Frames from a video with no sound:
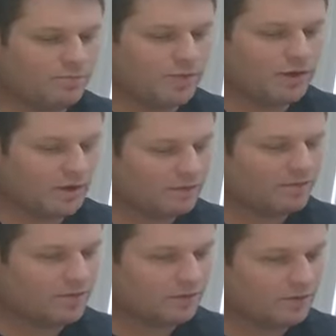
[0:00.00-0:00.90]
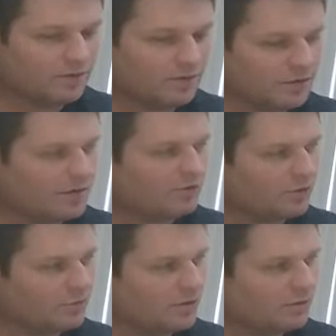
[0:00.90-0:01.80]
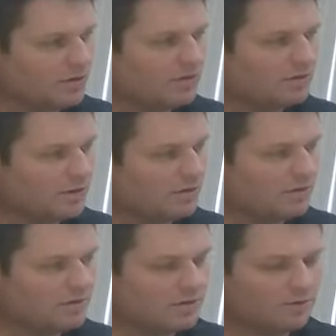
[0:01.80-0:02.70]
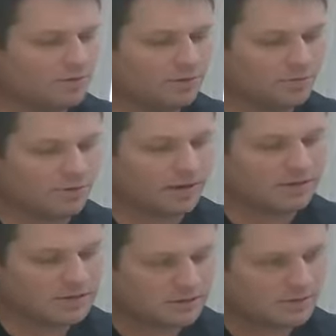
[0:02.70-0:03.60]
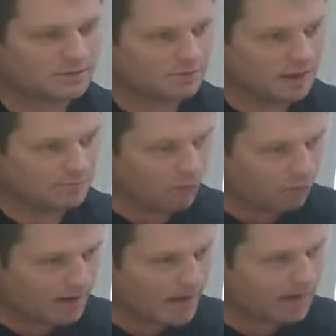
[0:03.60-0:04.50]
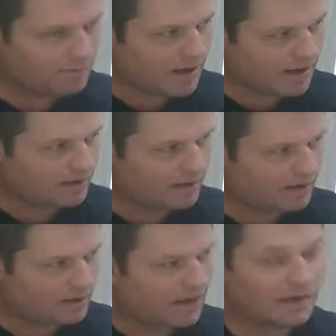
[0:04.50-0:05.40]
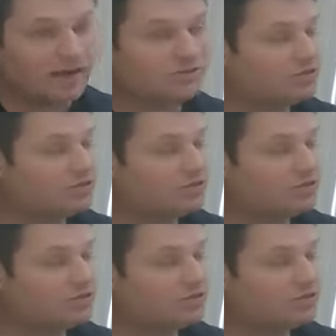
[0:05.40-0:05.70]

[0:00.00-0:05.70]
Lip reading: Because of this initial movement that took place or began back then, it's